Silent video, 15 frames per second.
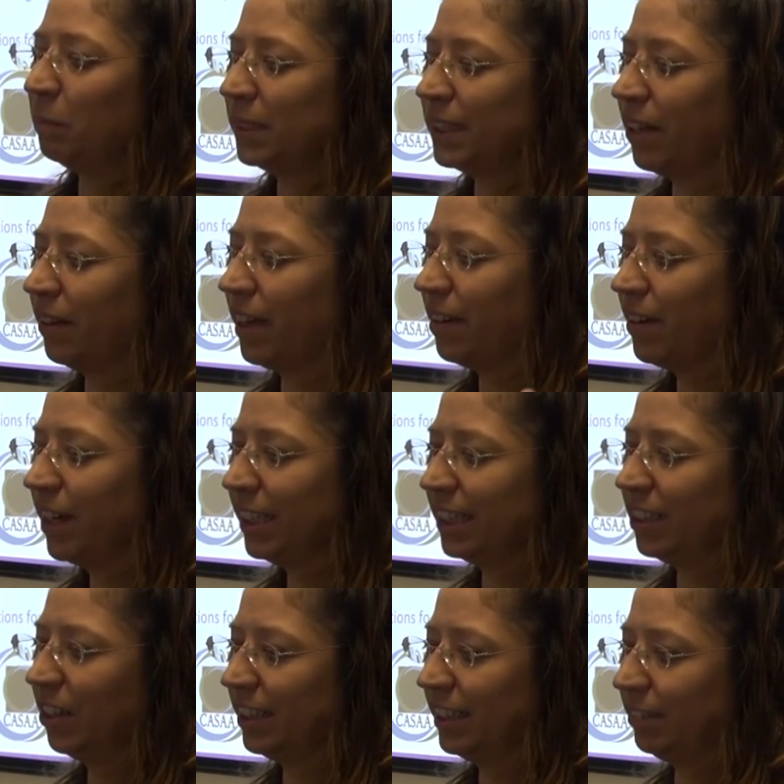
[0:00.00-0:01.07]
So they've only
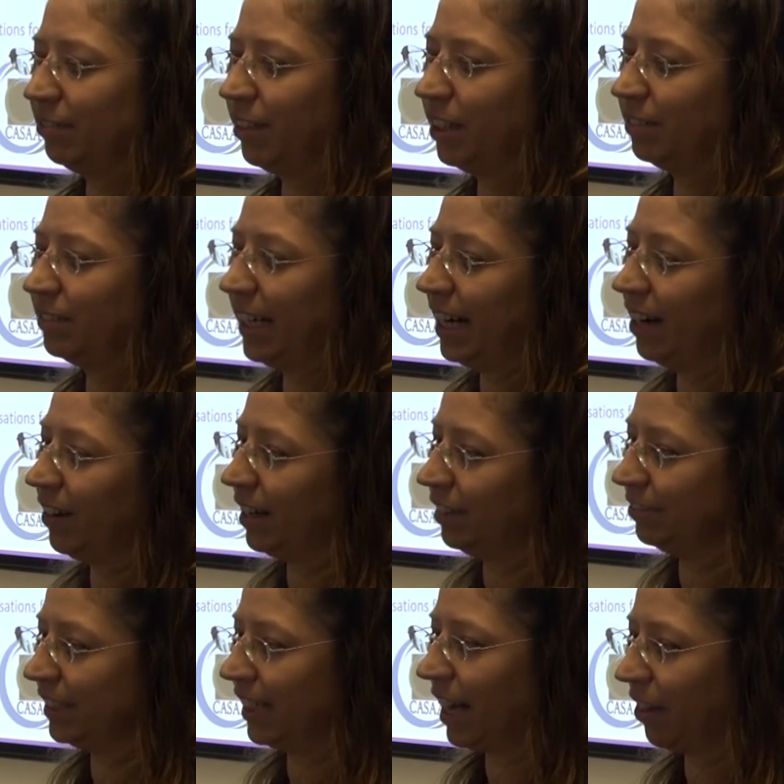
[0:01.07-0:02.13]
gotten involved now
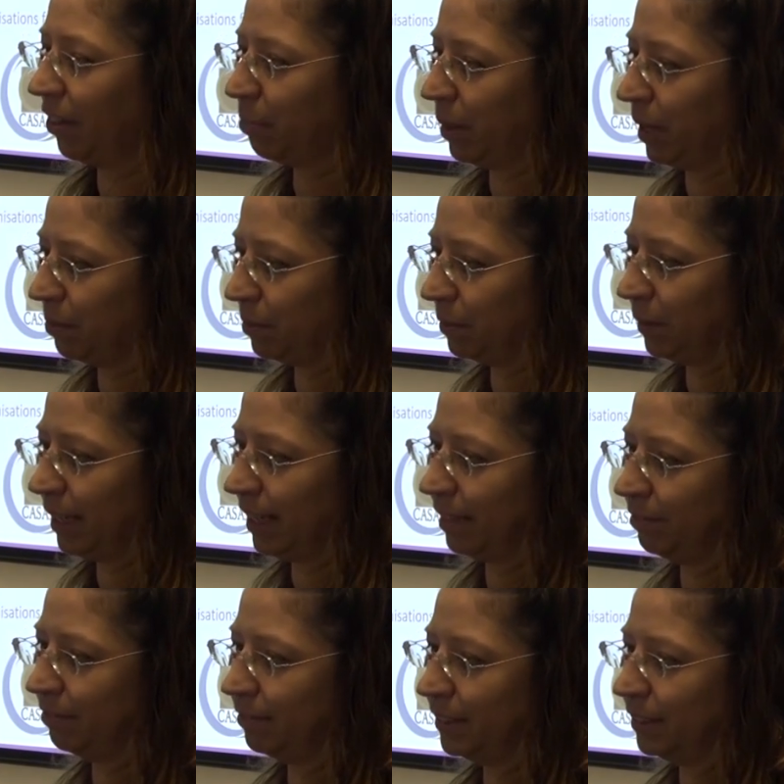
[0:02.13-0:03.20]
after other people
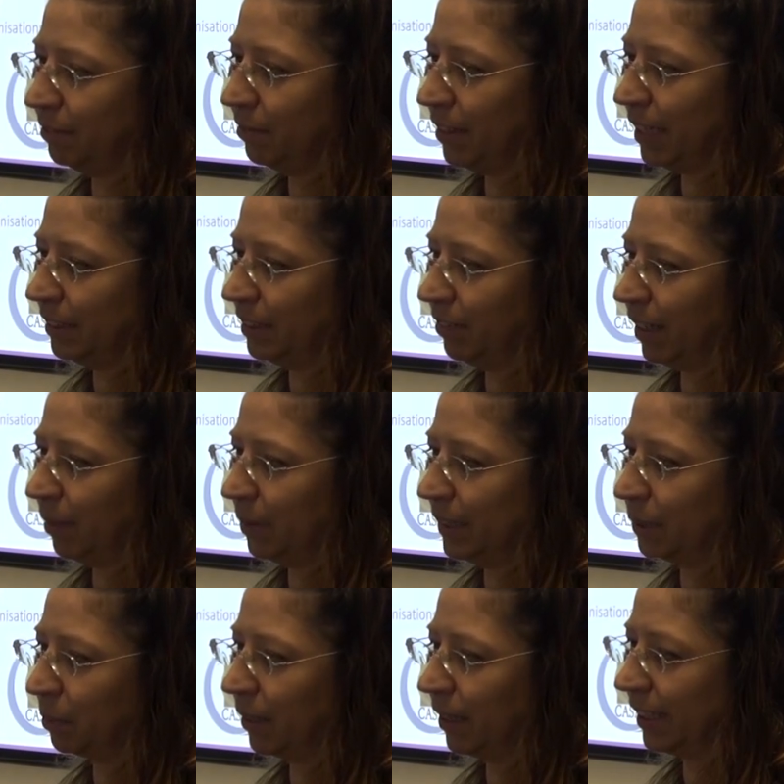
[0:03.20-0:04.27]
have developed
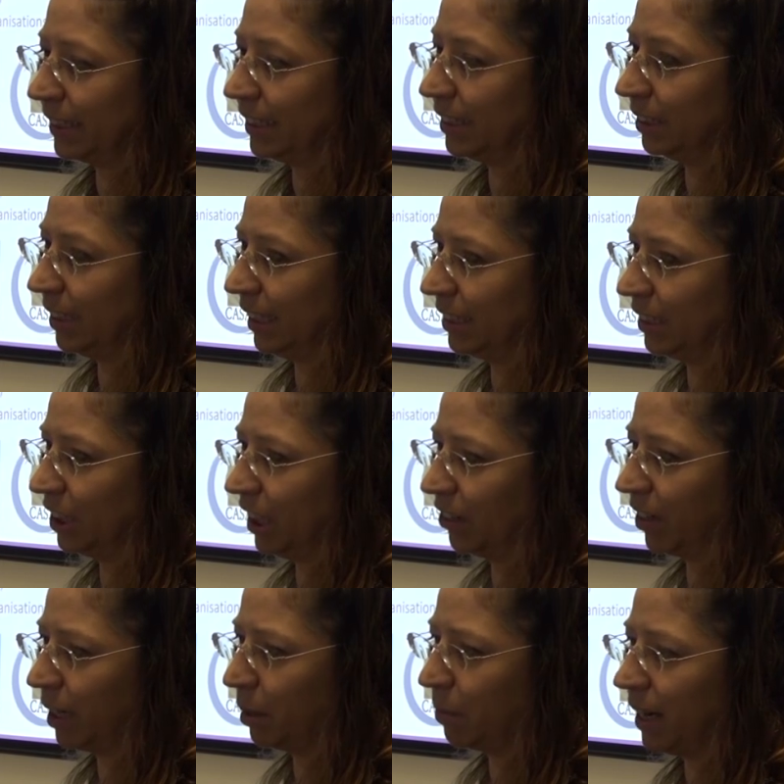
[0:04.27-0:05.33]
these products and
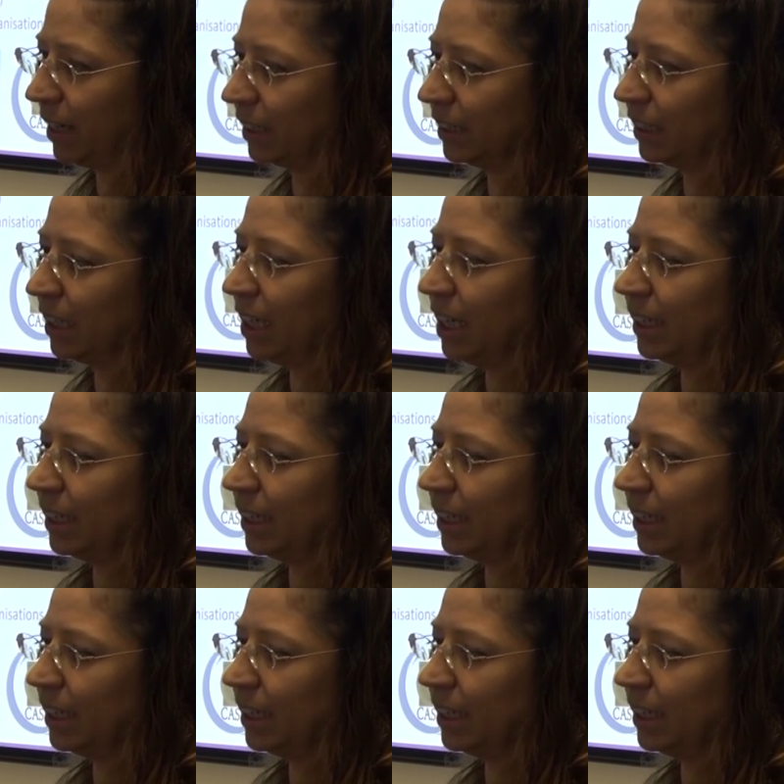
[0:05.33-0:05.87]
generated a market.